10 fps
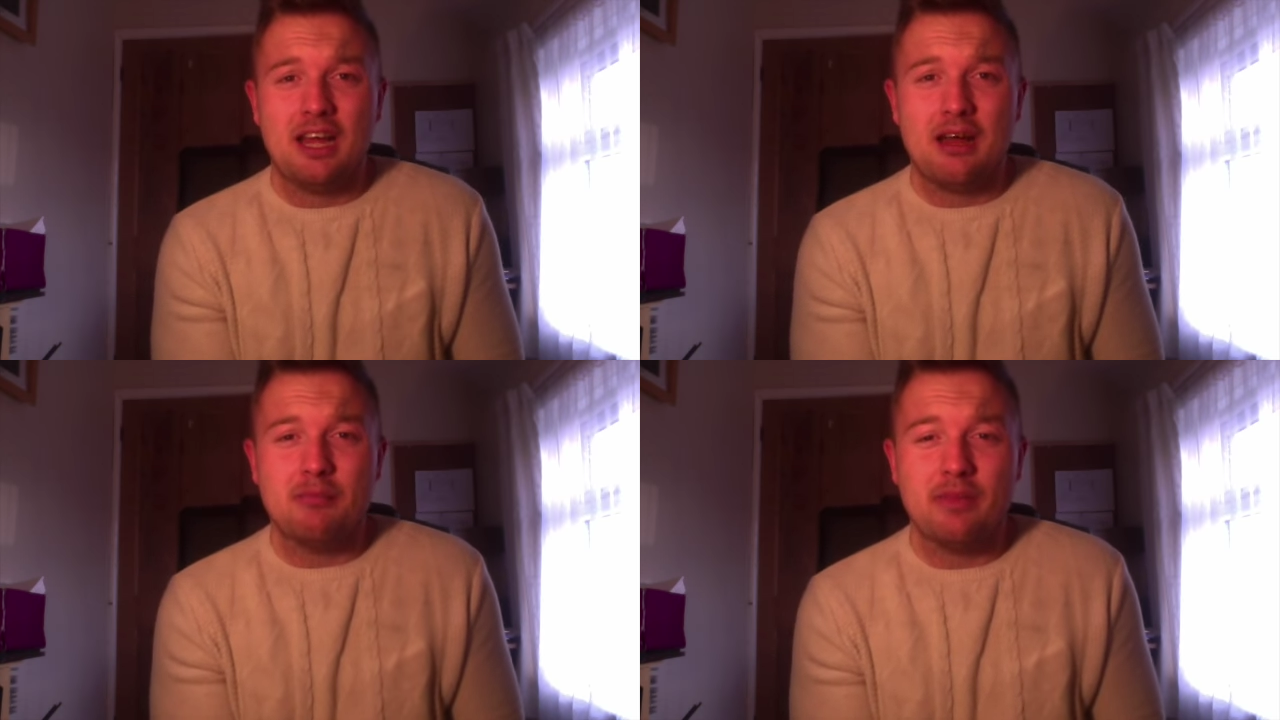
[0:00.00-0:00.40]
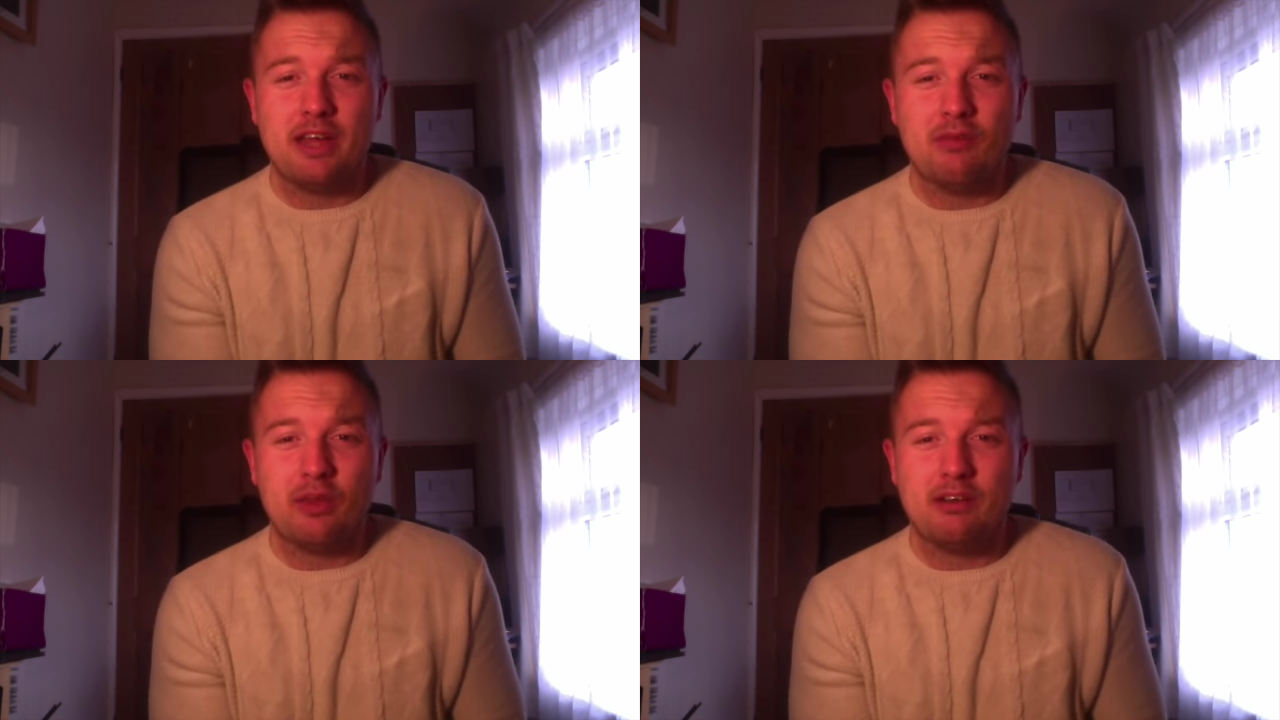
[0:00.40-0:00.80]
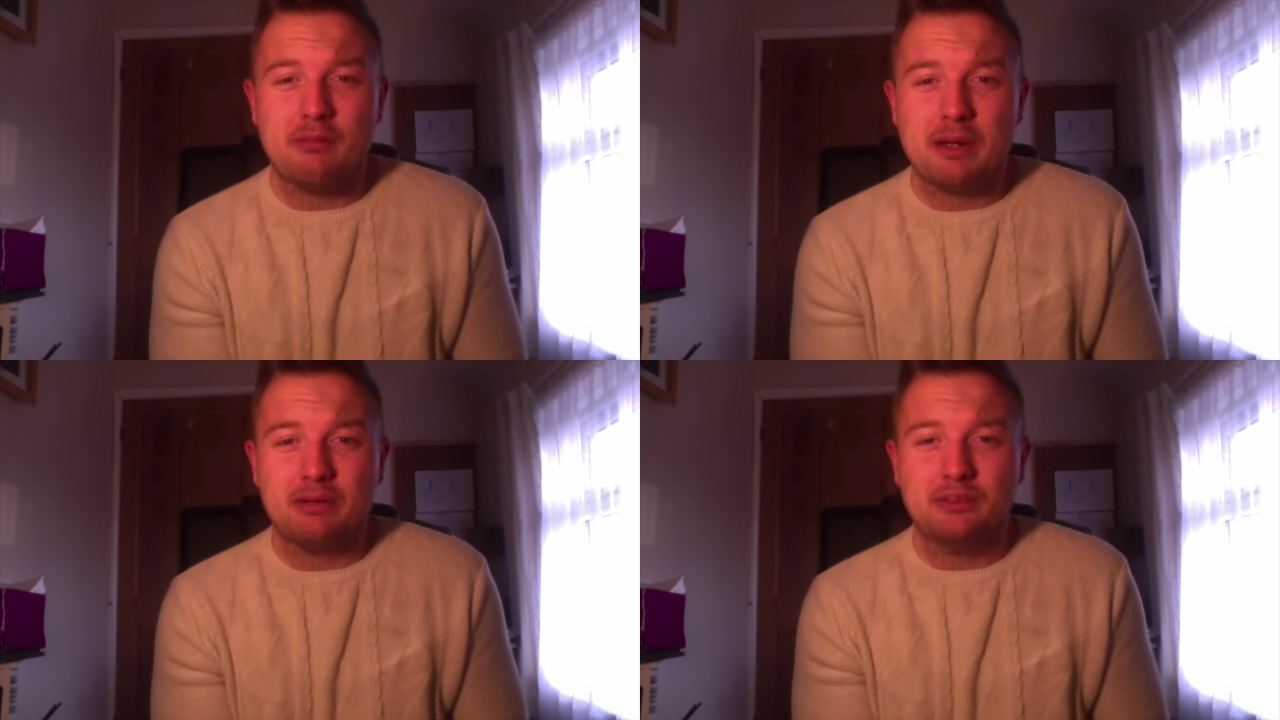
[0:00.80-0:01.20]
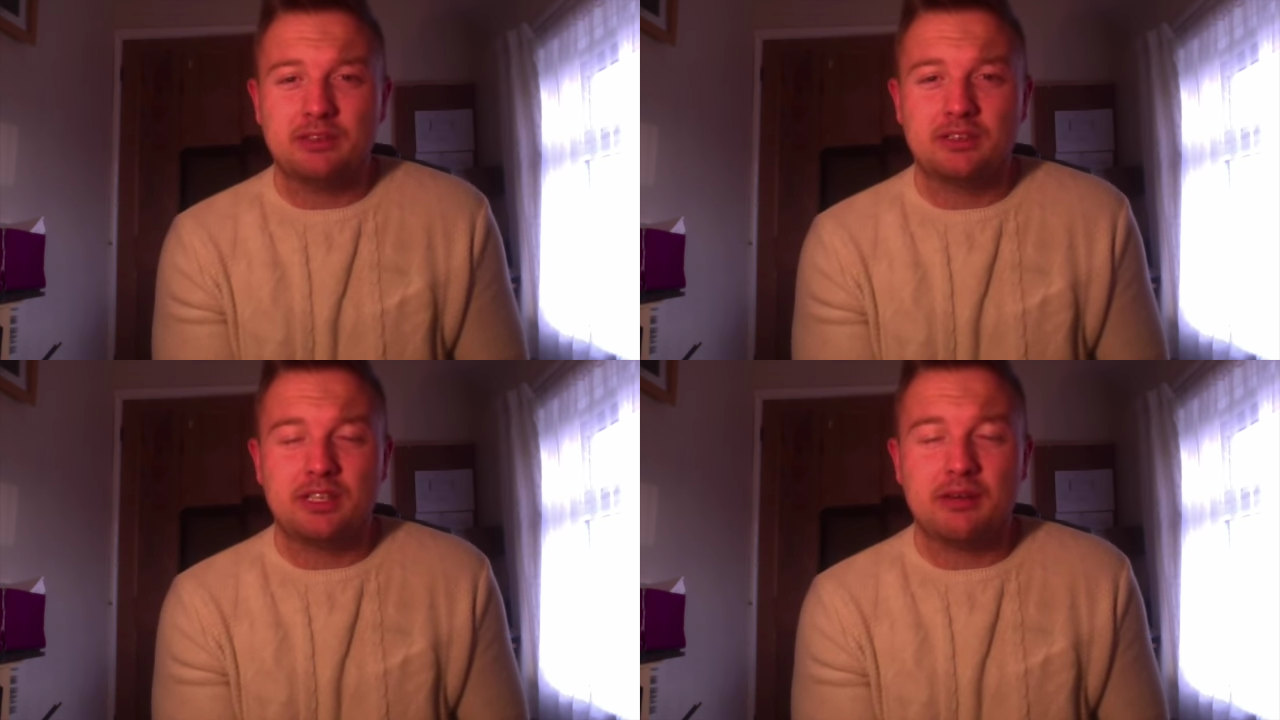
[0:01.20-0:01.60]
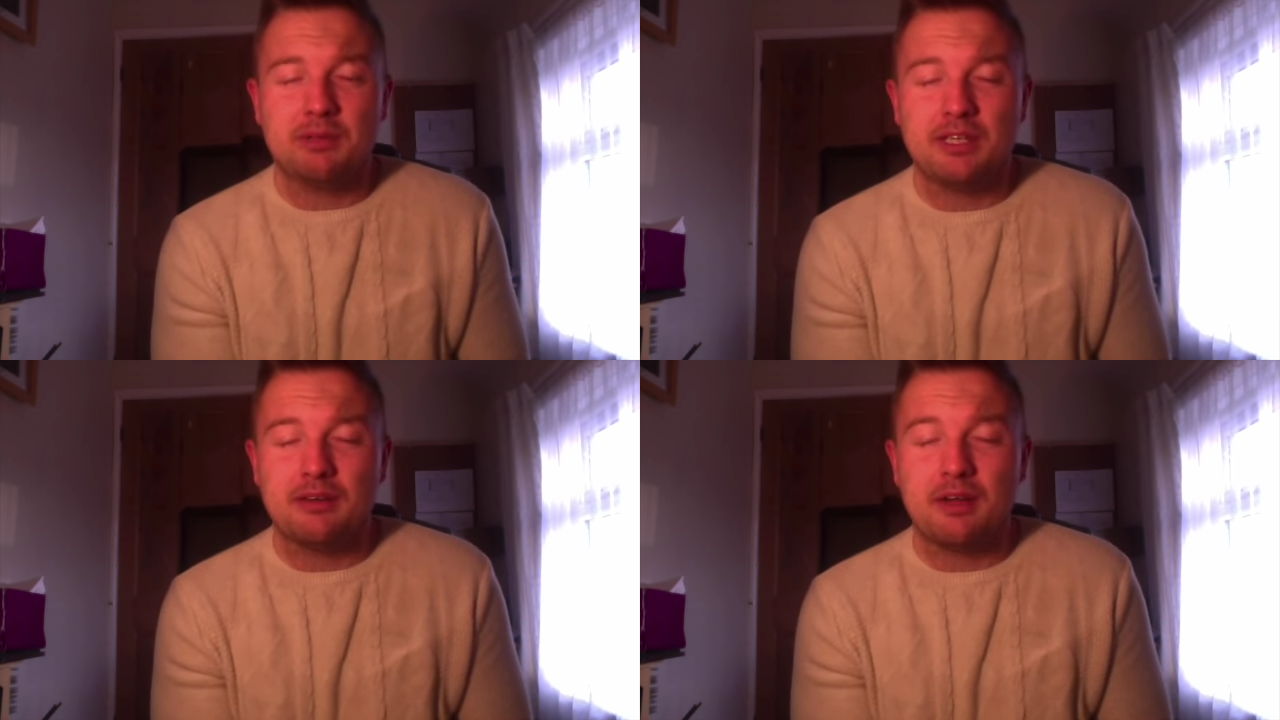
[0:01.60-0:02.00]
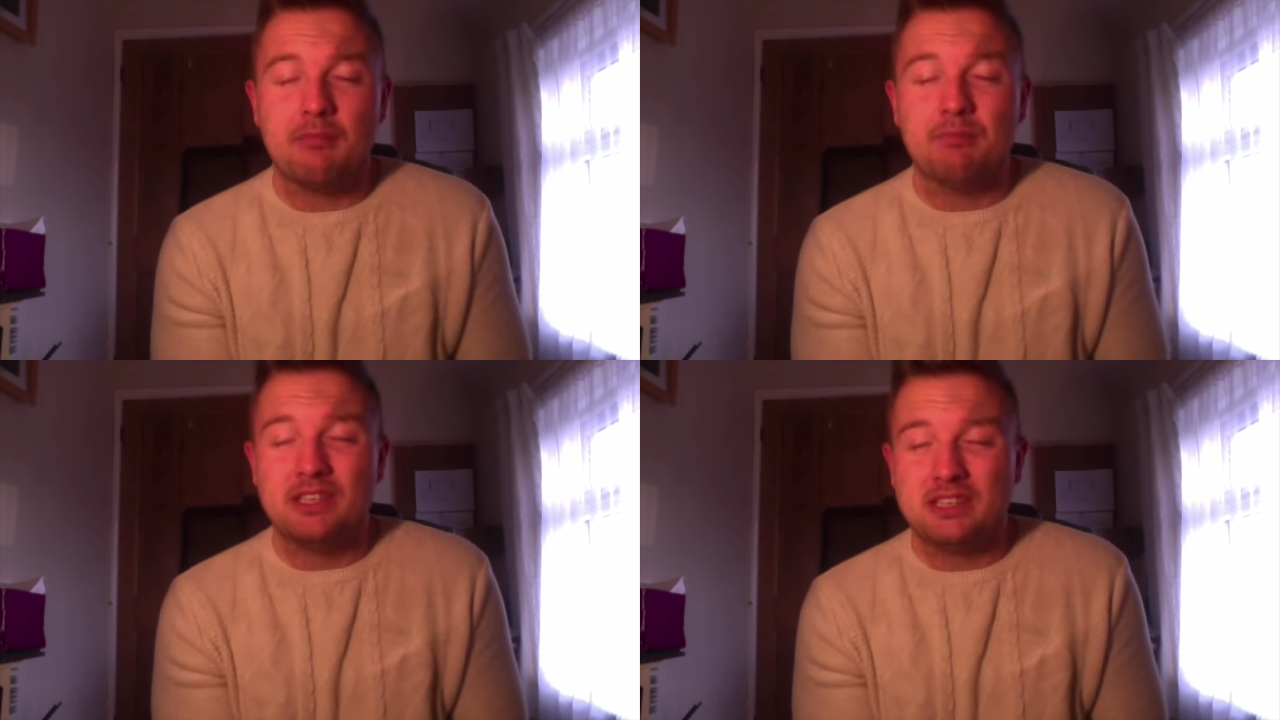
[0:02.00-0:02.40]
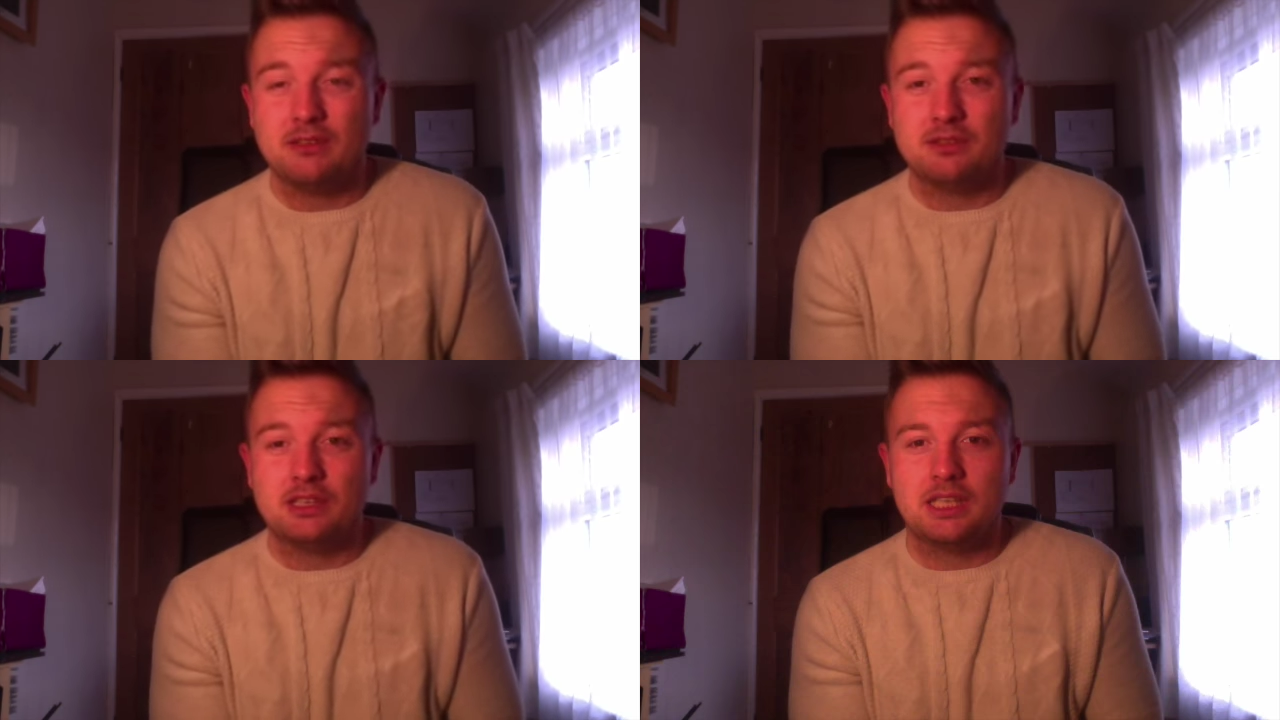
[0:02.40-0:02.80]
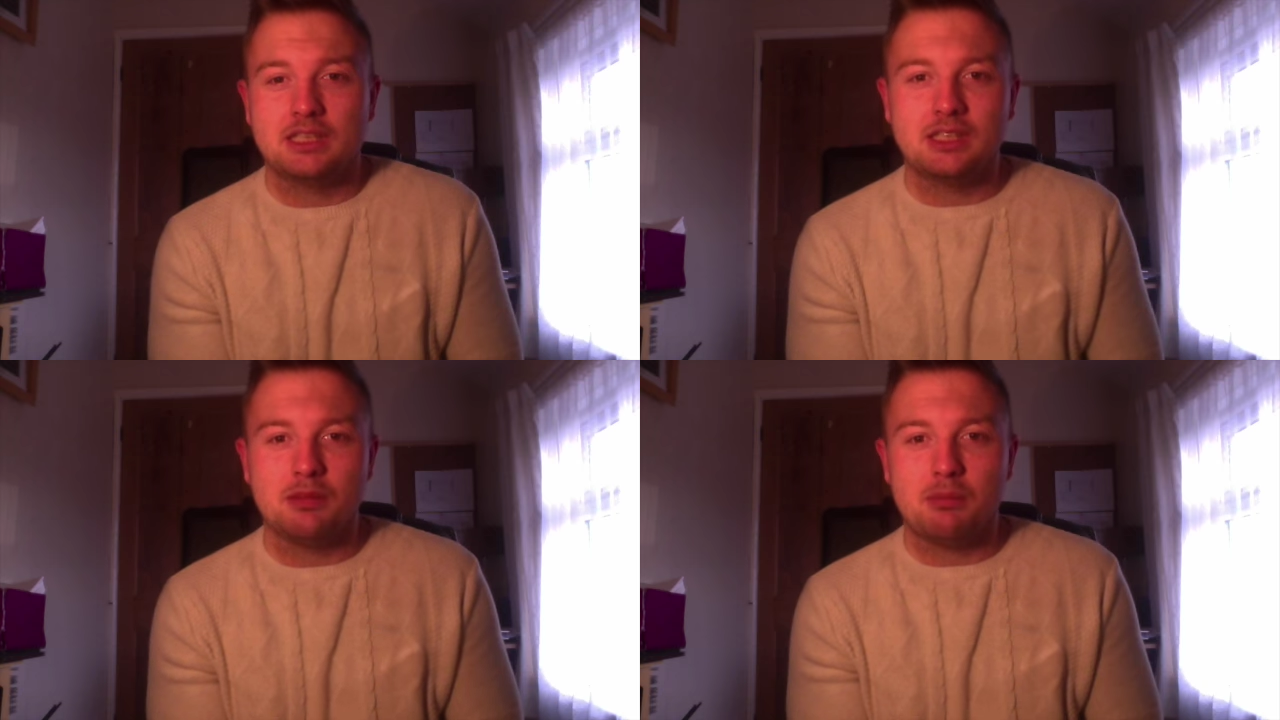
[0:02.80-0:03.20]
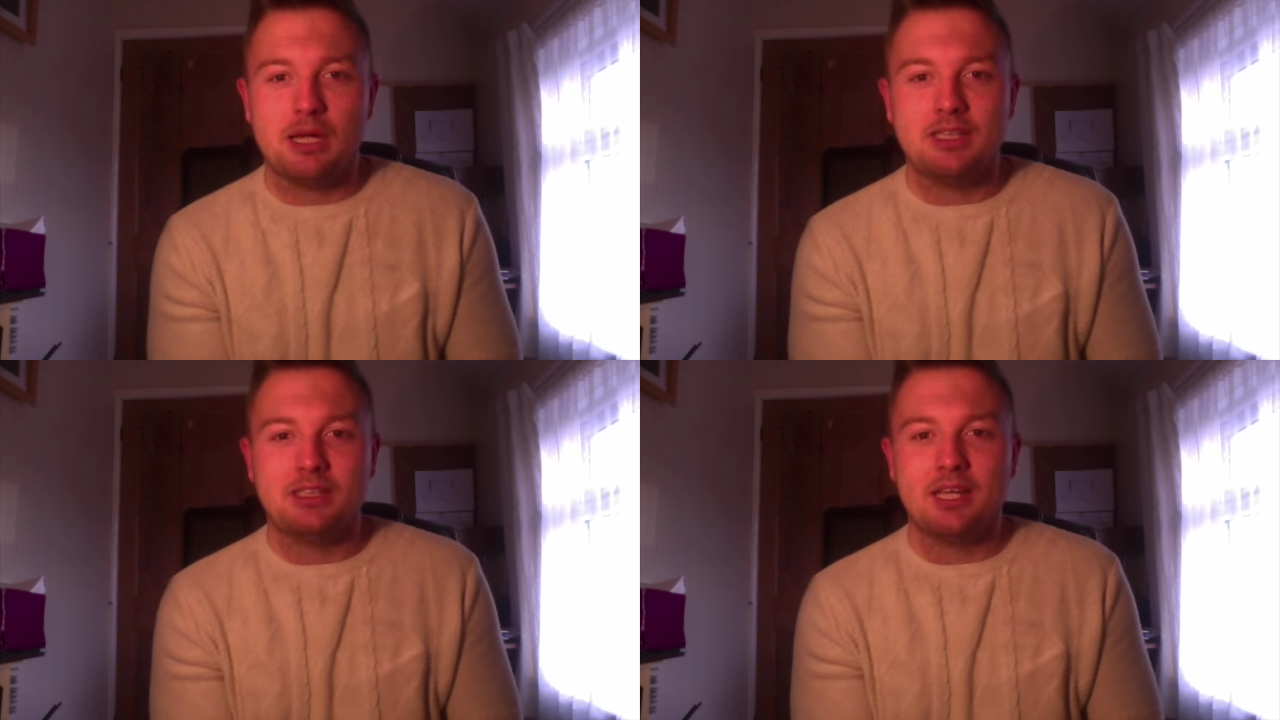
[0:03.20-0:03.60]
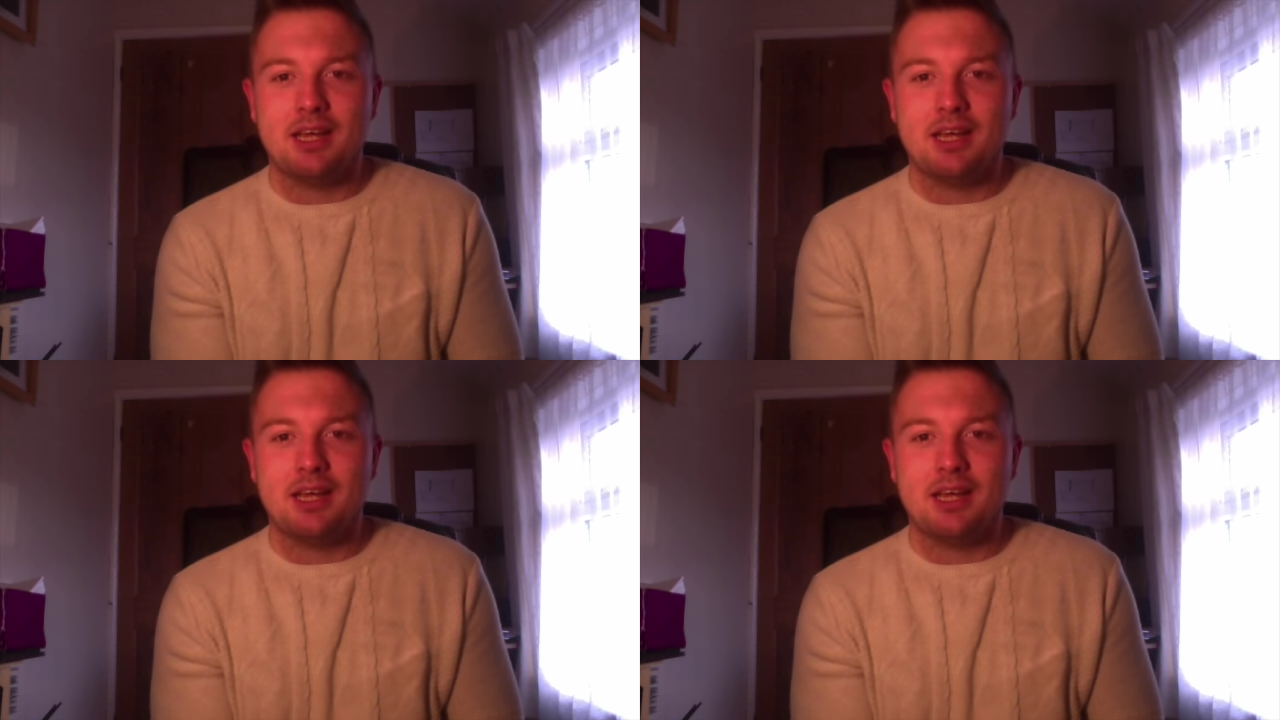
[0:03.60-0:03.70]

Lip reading: there or thereabouts coming in terms of setting the pace.